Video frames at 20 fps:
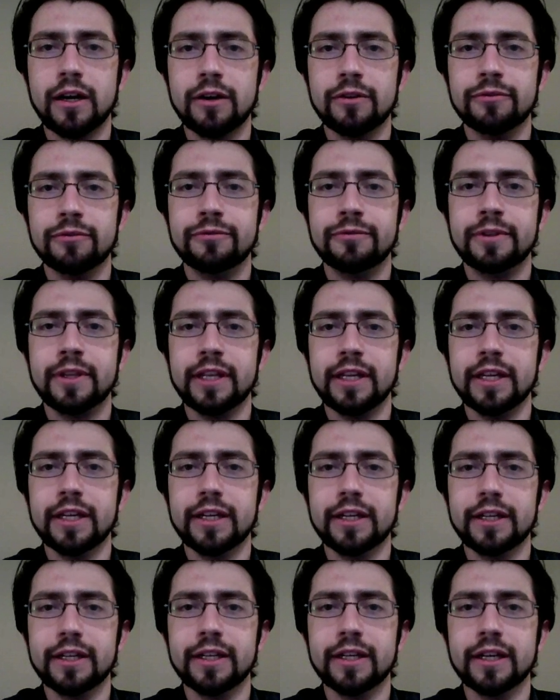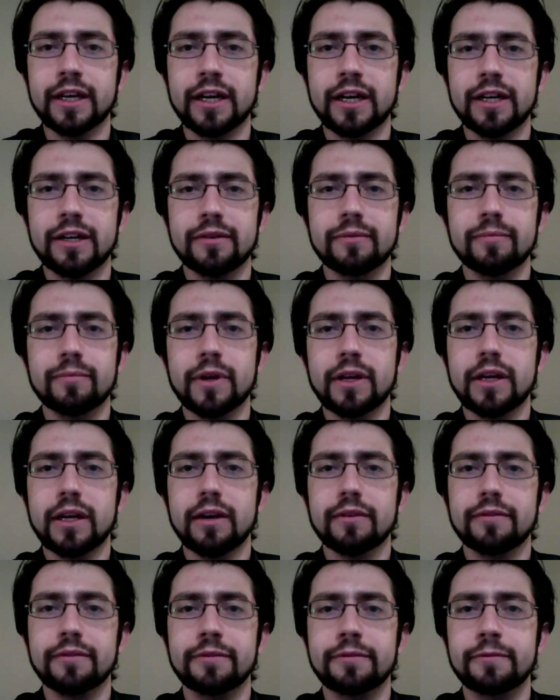of the
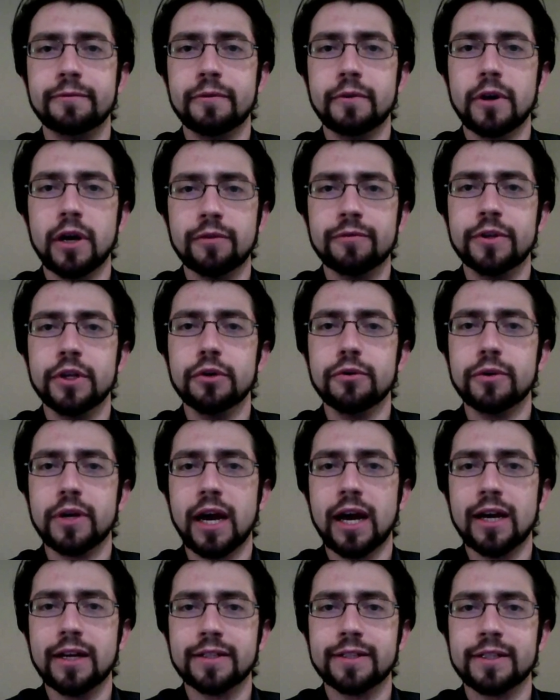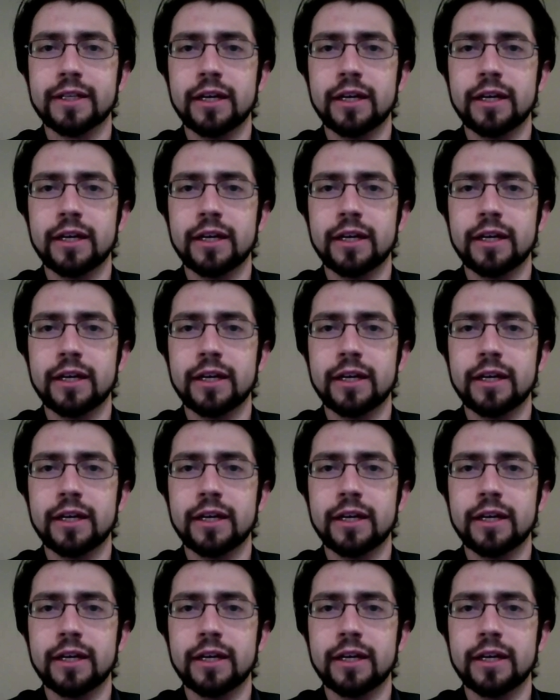of you guys,